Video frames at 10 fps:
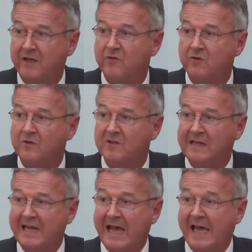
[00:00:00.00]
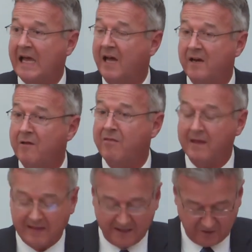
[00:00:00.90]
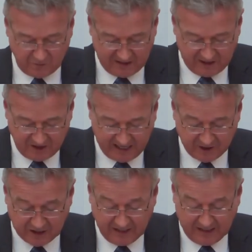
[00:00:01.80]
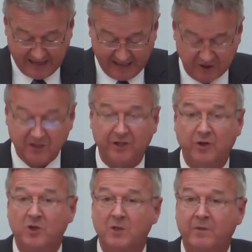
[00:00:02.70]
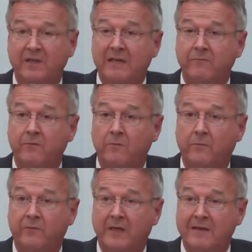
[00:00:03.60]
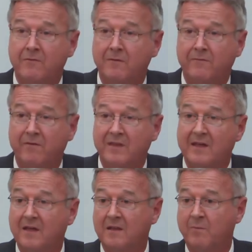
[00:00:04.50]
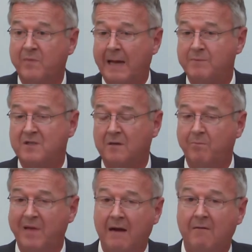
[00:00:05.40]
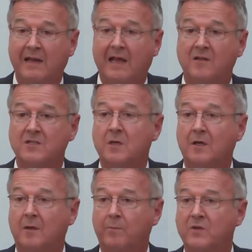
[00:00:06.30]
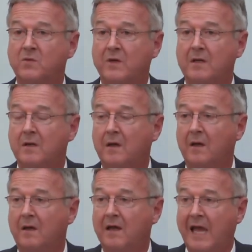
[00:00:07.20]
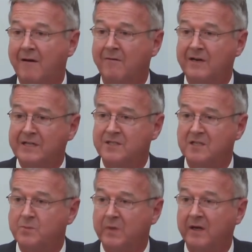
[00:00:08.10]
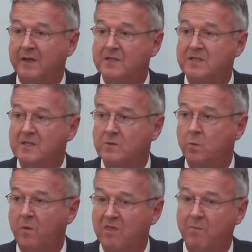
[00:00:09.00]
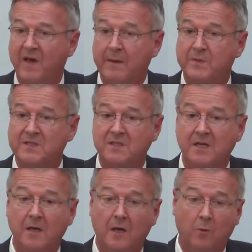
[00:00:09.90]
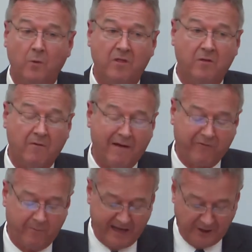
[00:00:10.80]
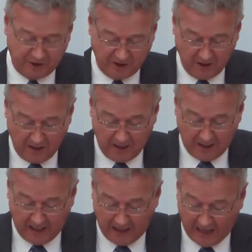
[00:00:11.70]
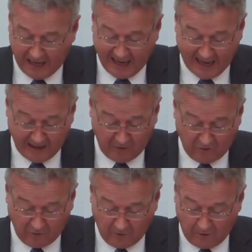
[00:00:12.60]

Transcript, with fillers: central today. I don't think that has really changed. Actually, you should be forgiven for thinking that perhaps there are parallels between Henry's experiences with the papacy, with the Reformation, and